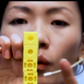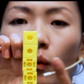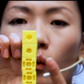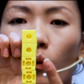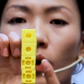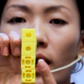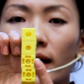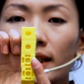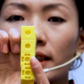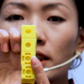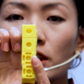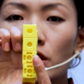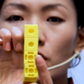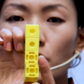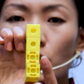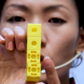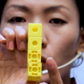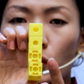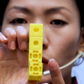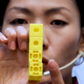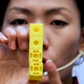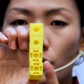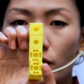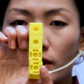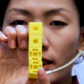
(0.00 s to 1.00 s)
What
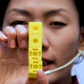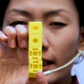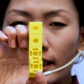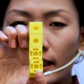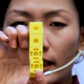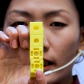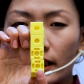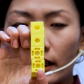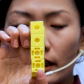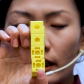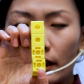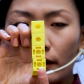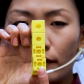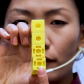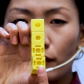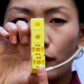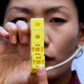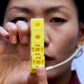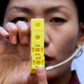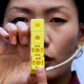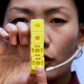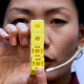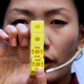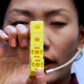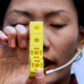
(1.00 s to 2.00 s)
do you see if
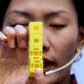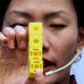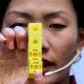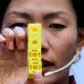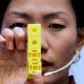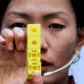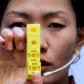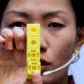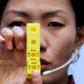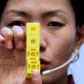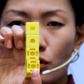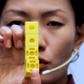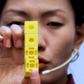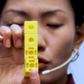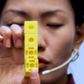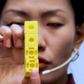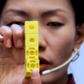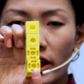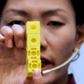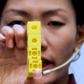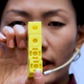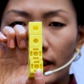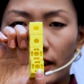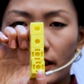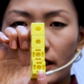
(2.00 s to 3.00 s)
you look at it
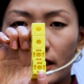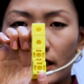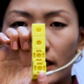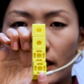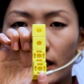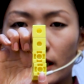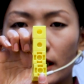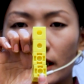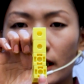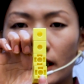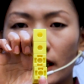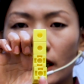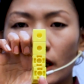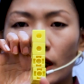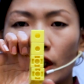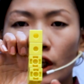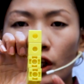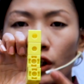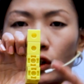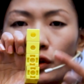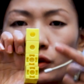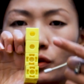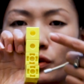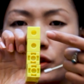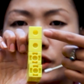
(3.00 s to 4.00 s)
straight?
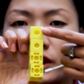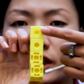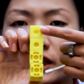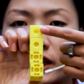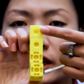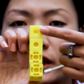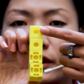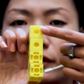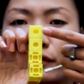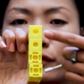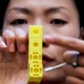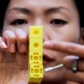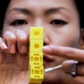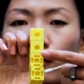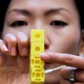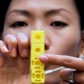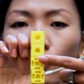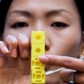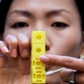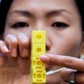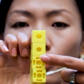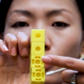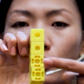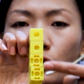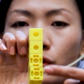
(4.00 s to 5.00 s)
You see
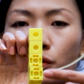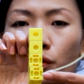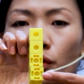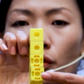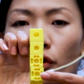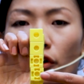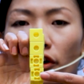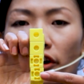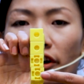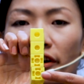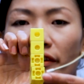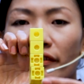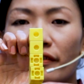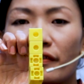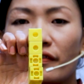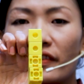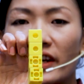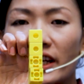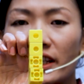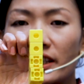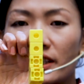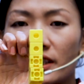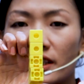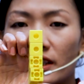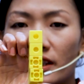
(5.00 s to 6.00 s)
4 square
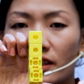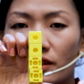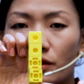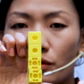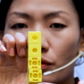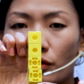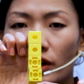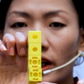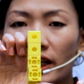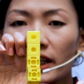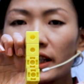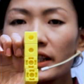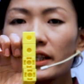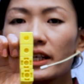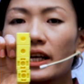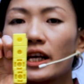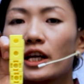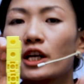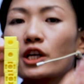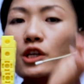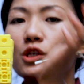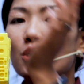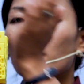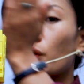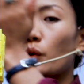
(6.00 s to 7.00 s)
faces, right?
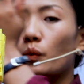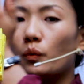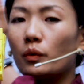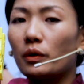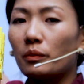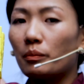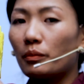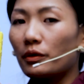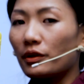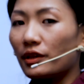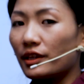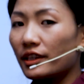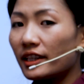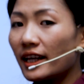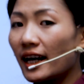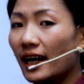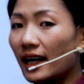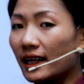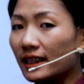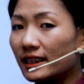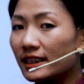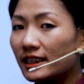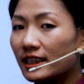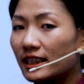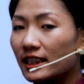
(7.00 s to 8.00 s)
So we put
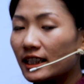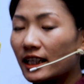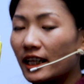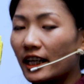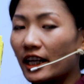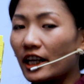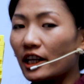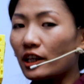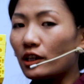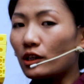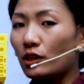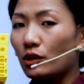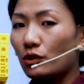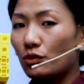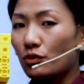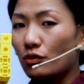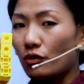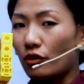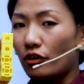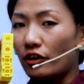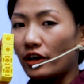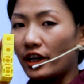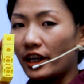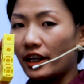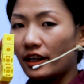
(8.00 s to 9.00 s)
that in the
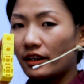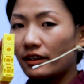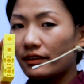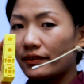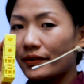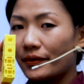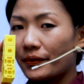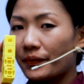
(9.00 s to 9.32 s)
drawing.